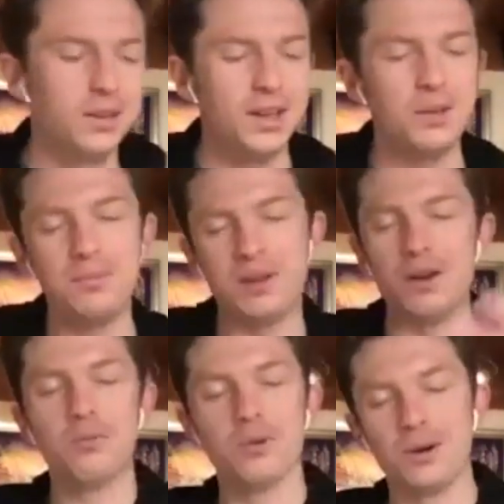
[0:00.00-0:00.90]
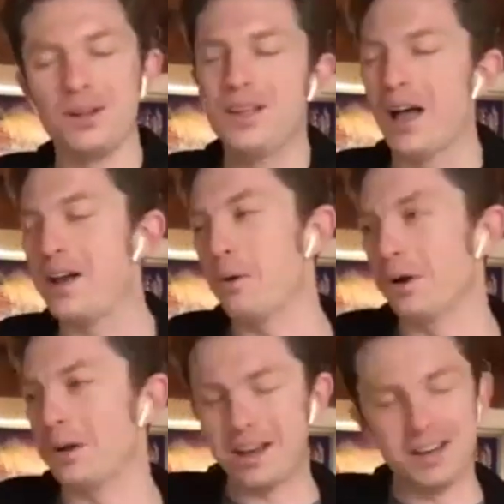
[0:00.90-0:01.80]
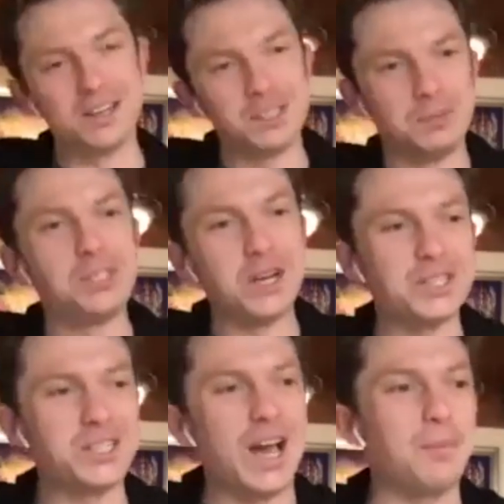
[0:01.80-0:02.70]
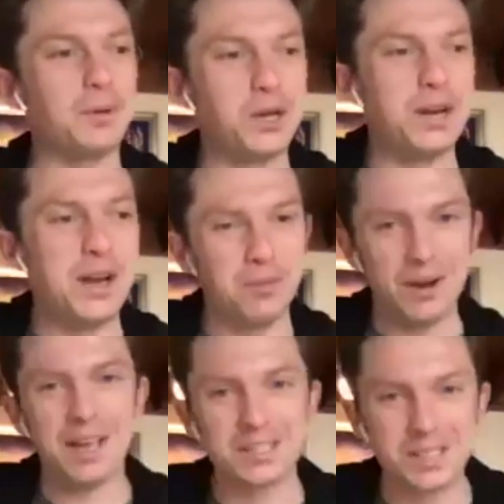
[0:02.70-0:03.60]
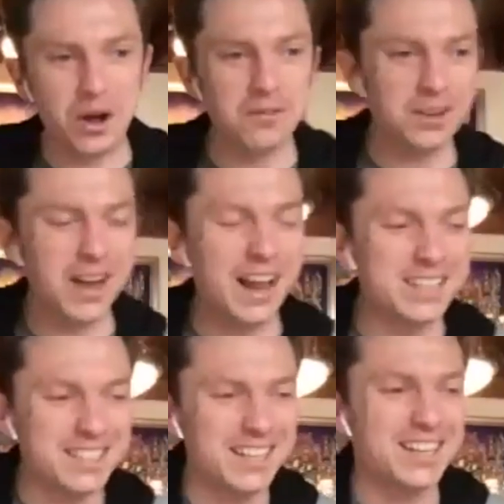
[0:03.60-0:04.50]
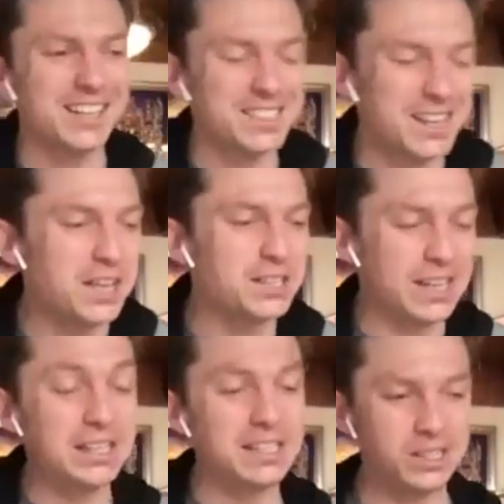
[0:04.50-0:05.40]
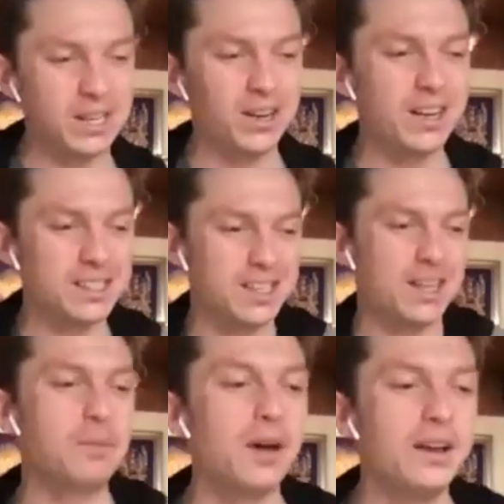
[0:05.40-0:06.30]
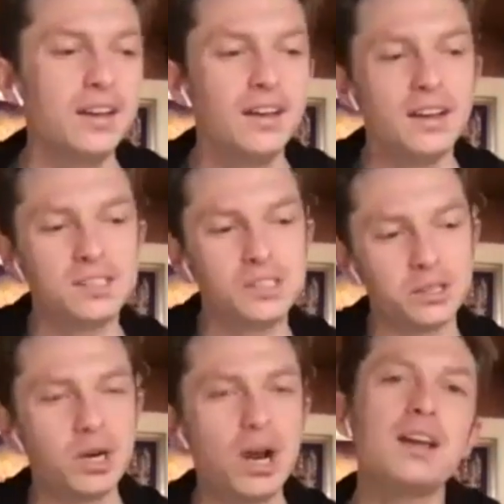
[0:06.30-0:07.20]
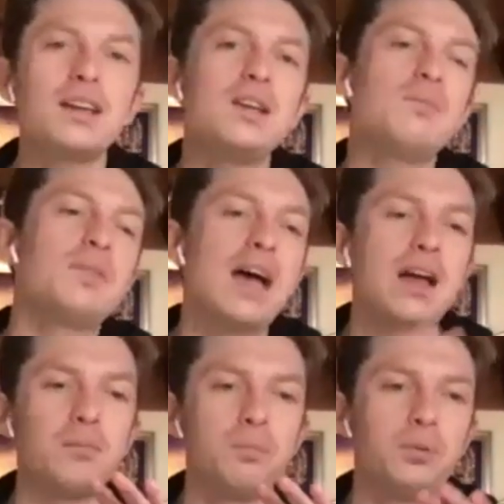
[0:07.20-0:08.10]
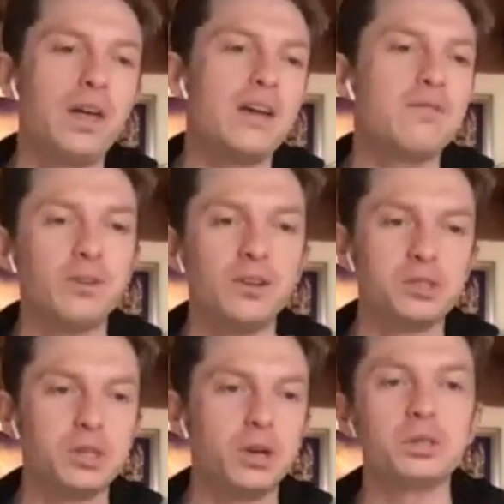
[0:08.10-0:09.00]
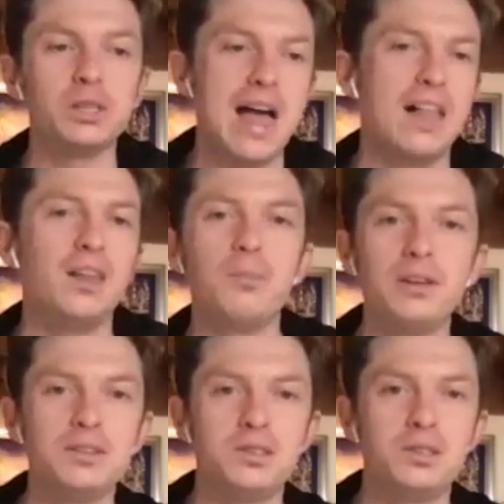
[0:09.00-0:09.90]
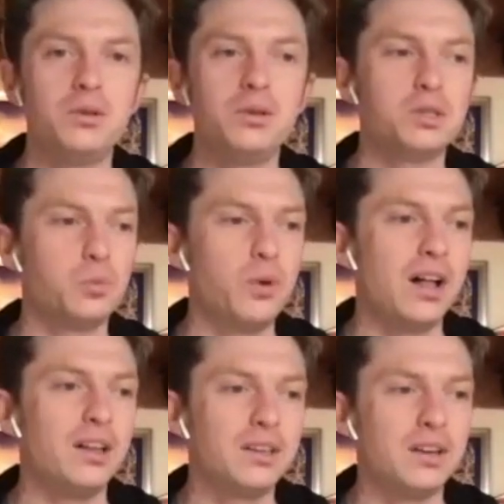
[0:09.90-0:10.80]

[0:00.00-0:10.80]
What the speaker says: And, you know, I know we're getting into some serious topics right now, but I guess COVID-19 is a serious thing, but still trying to keep that playful social element to it as well.